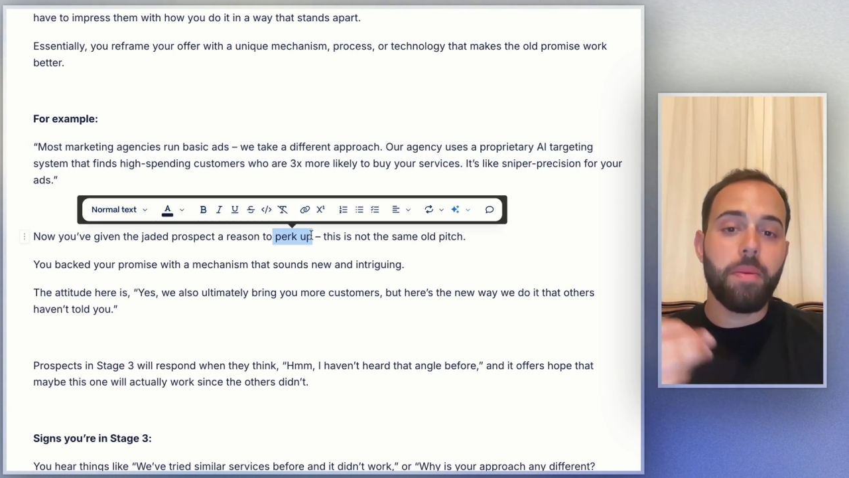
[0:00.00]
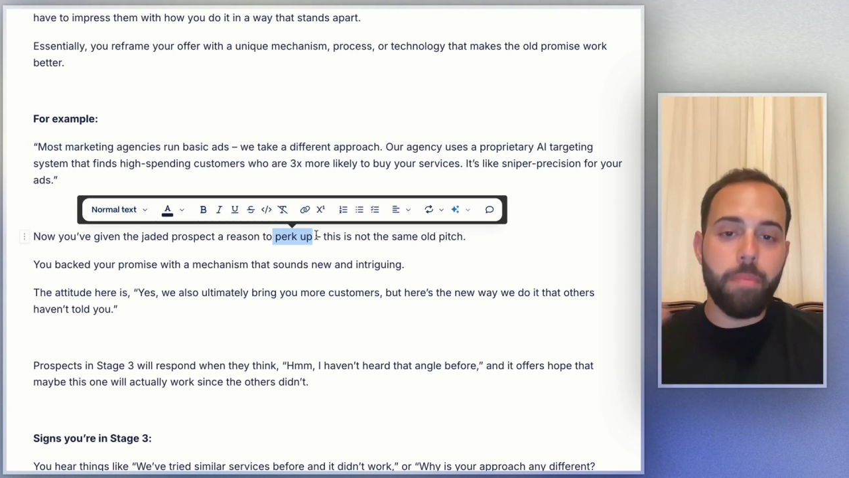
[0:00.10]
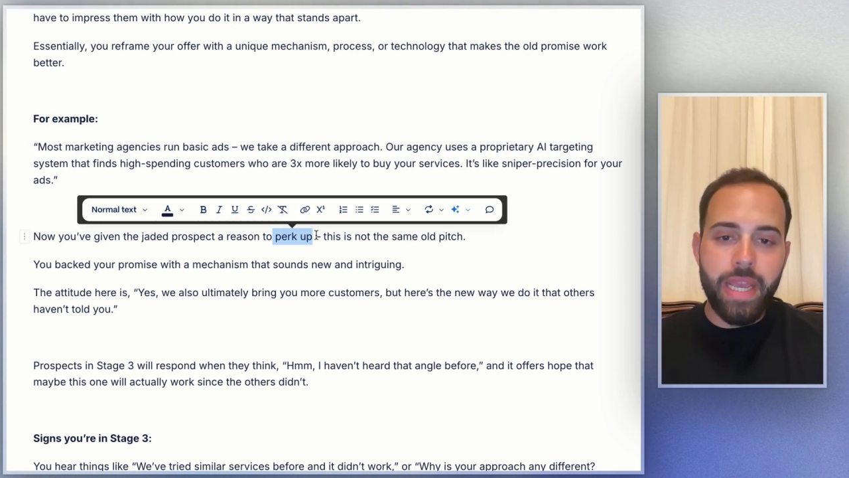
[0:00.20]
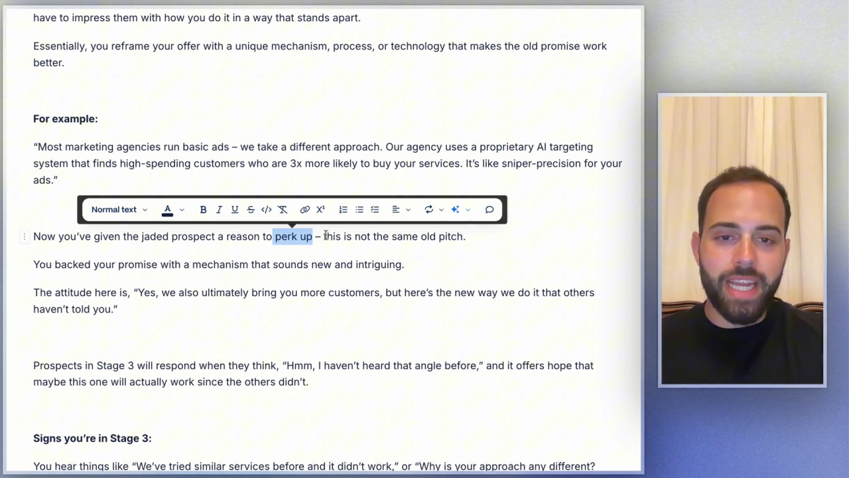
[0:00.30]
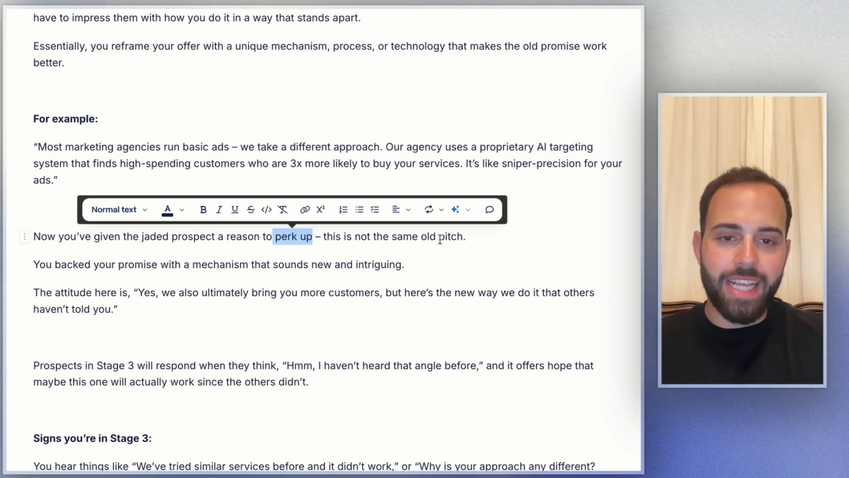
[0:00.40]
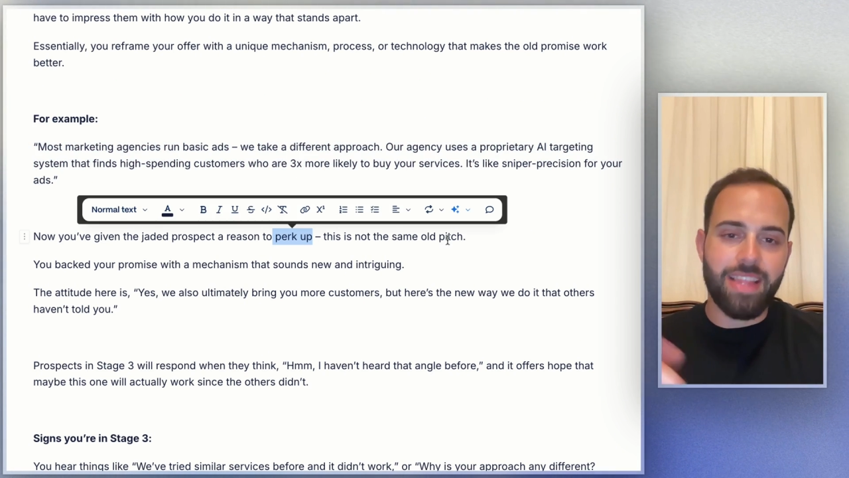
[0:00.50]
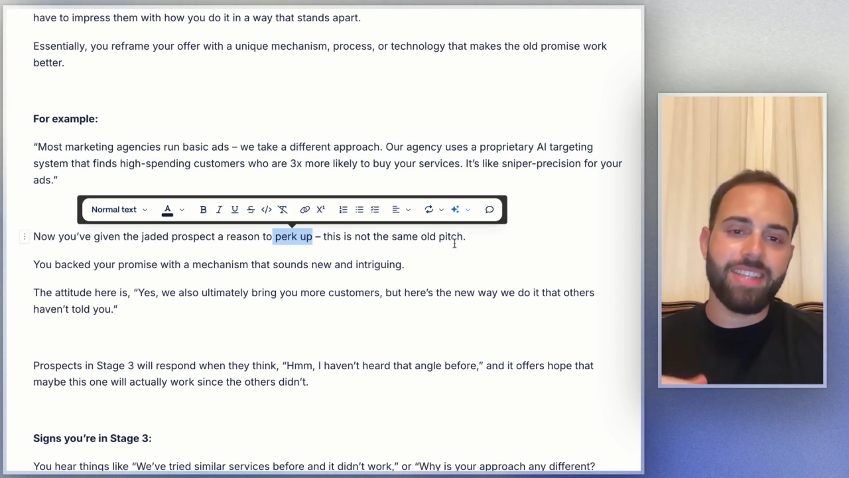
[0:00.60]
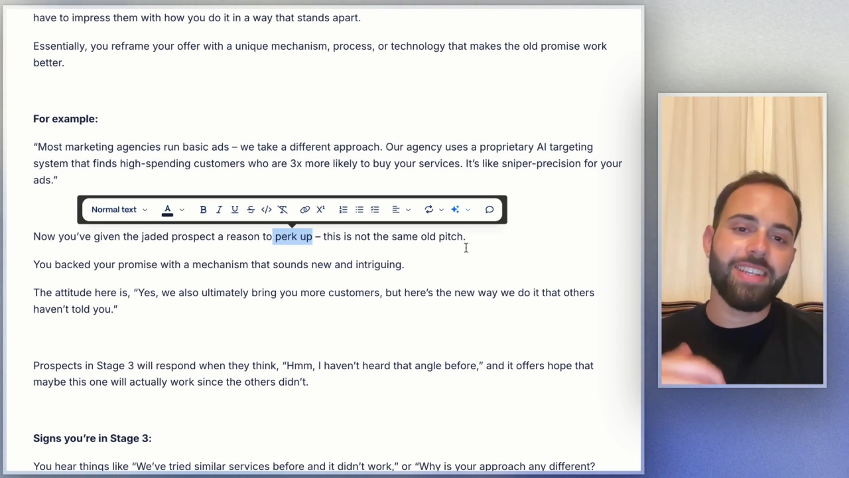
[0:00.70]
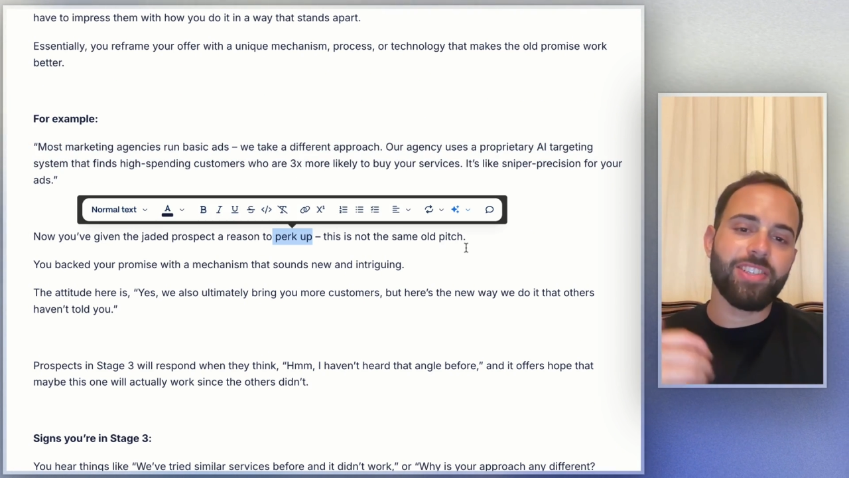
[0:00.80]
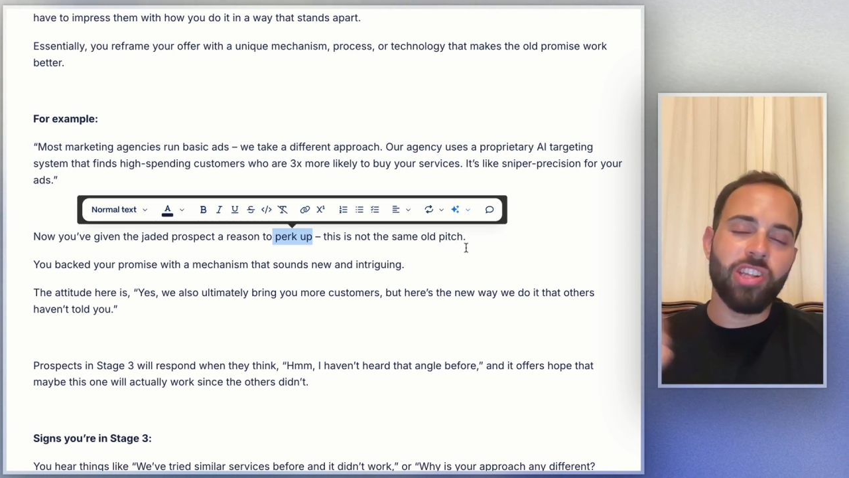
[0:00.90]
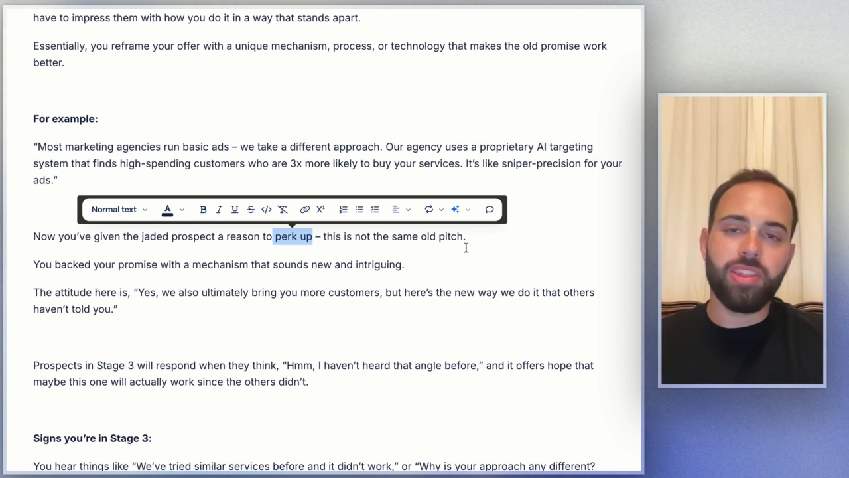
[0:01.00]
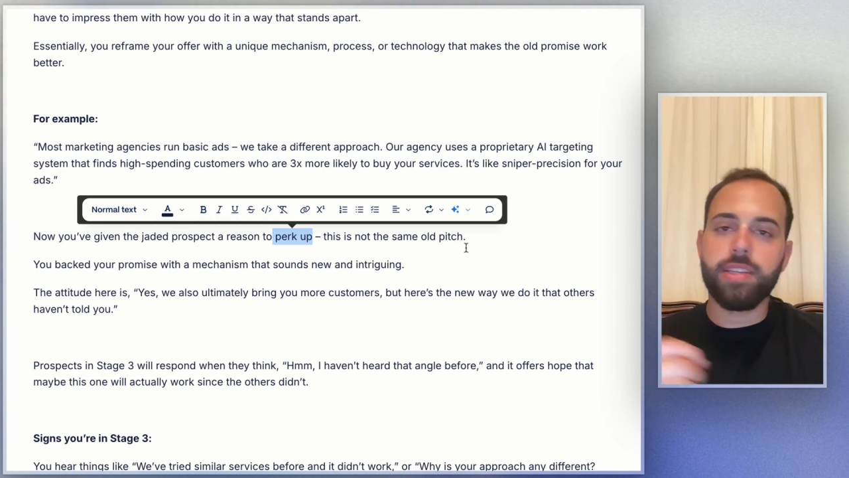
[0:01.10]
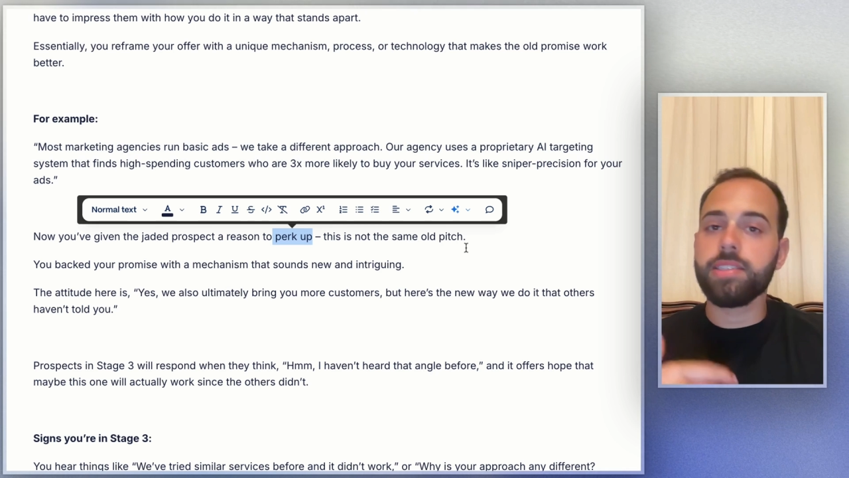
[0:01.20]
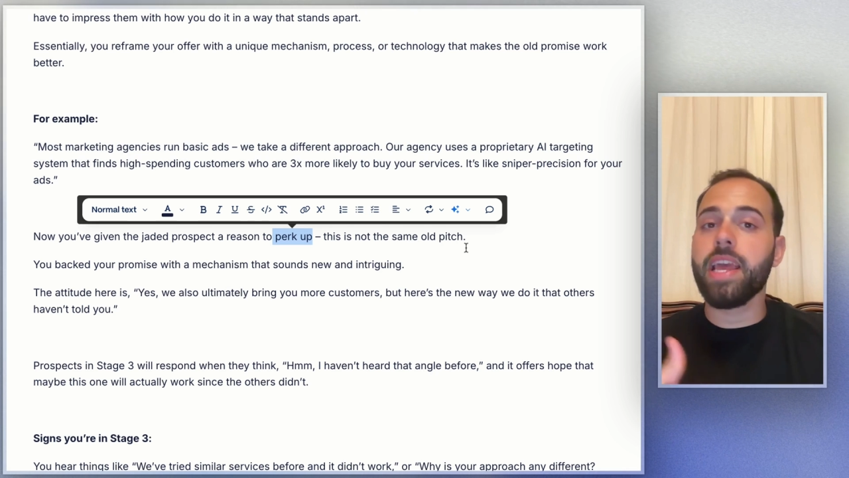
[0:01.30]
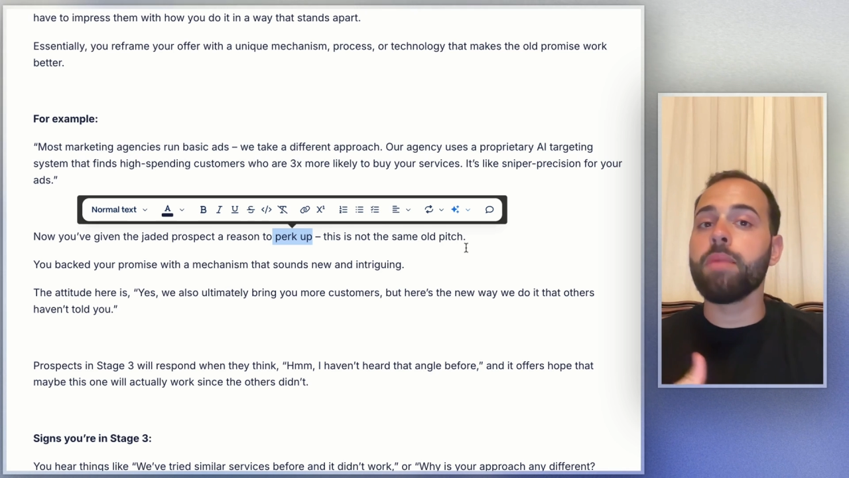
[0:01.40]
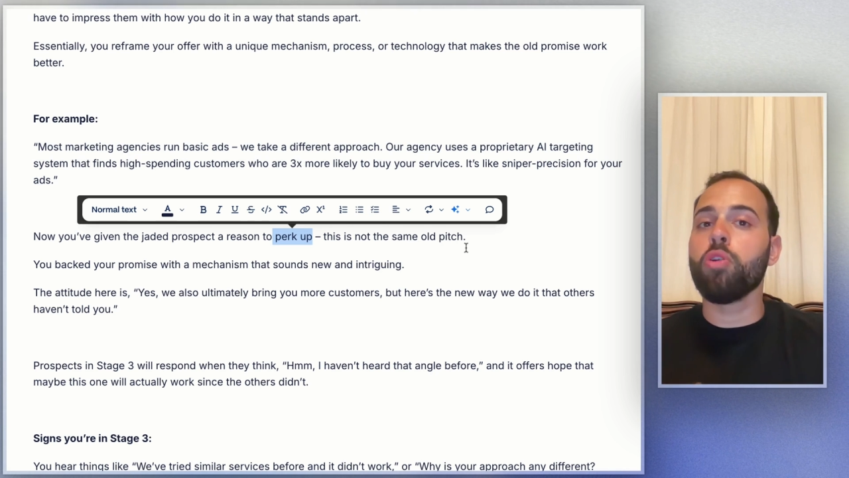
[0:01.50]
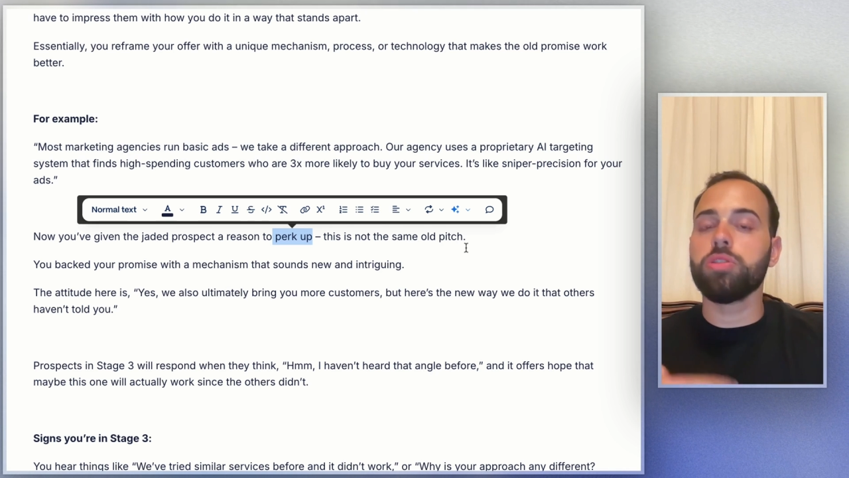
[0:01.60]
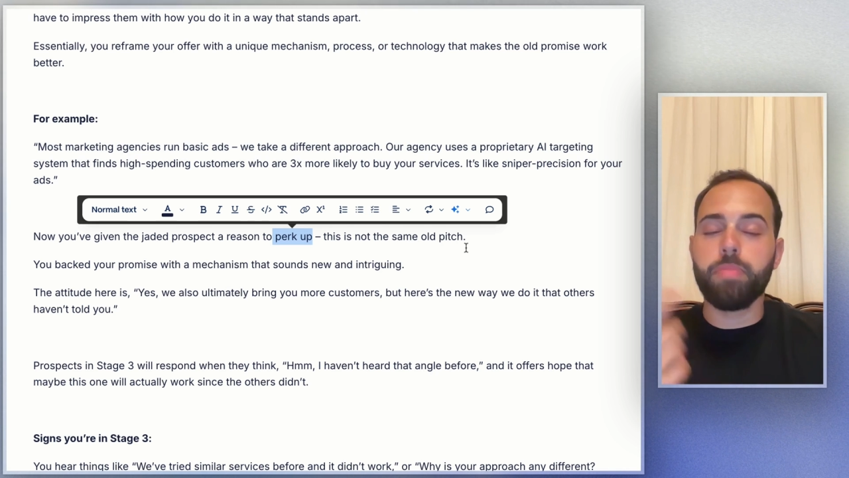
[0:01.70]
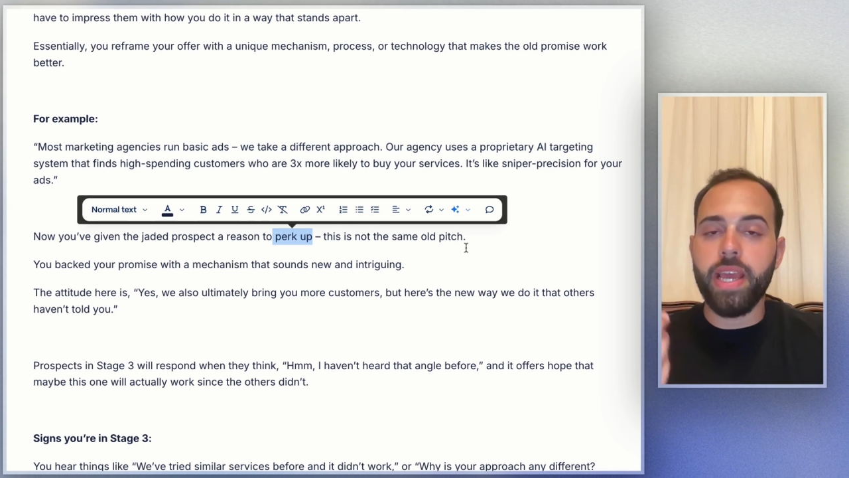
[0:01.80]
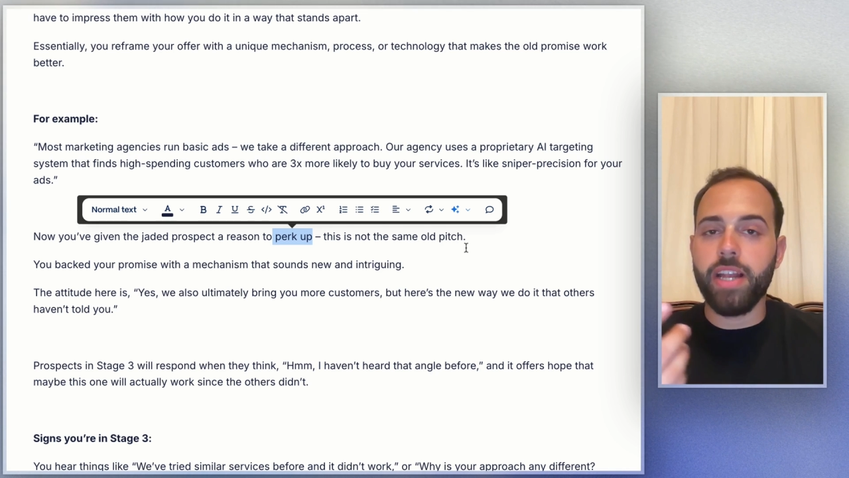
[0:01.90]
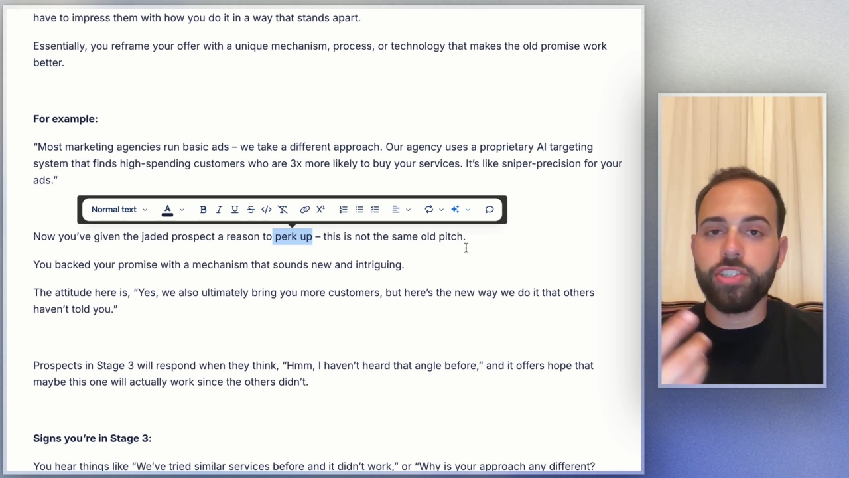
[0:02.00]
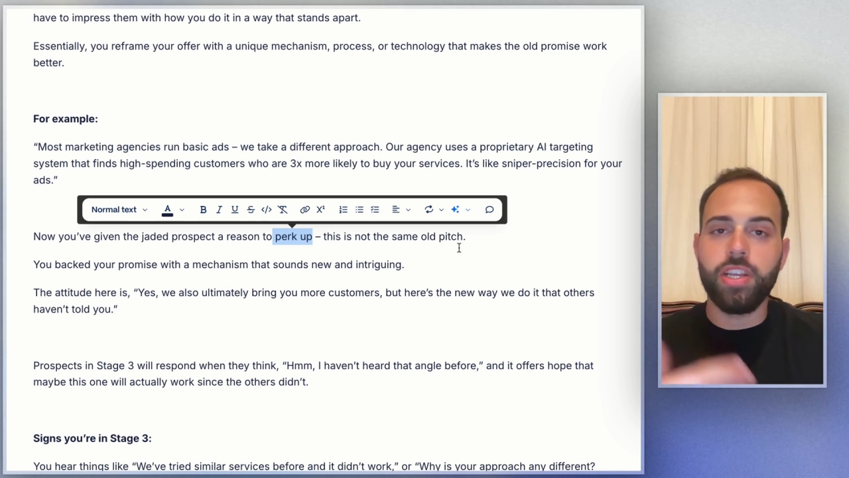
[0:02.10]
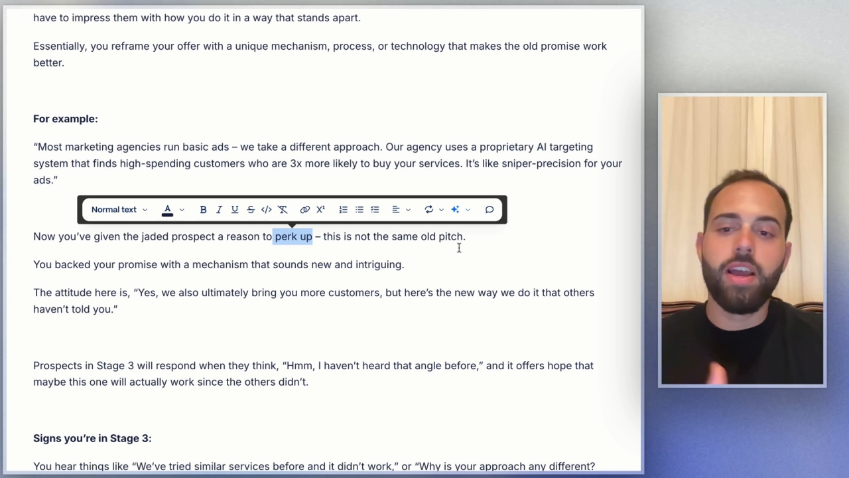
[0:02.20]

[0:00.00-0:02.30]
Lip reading: meaning that this is not the same old pitch